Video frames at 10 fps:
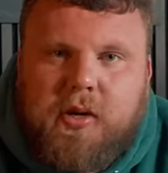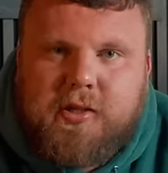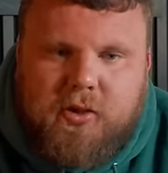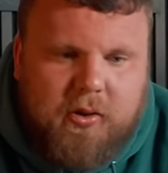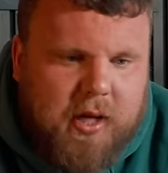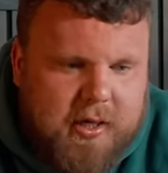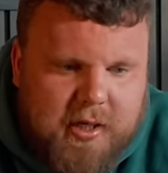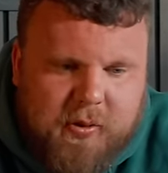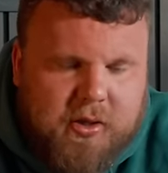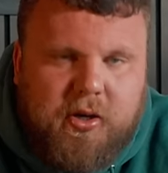in the zone that I
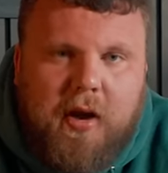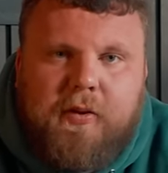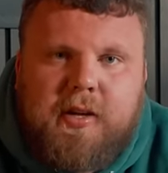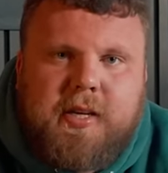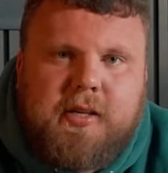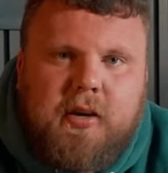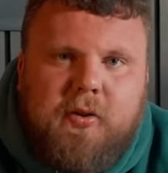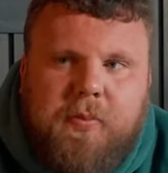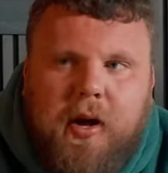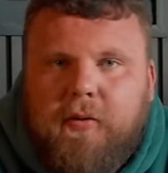just went straight for the
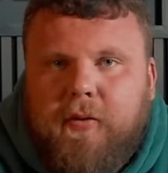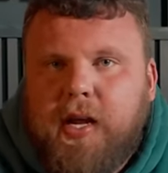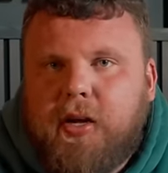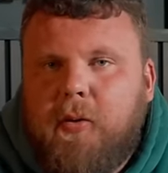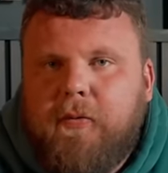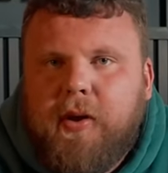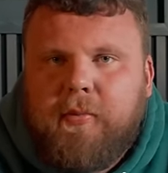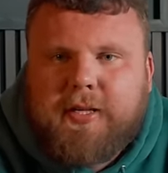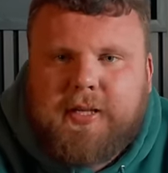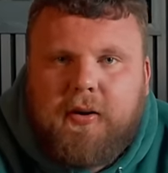600 pound, very confident in
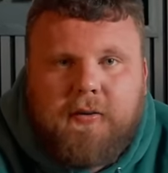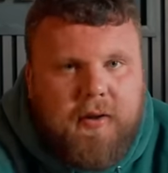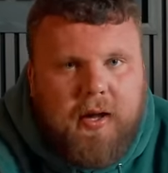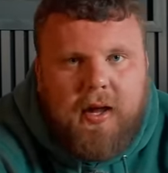myself,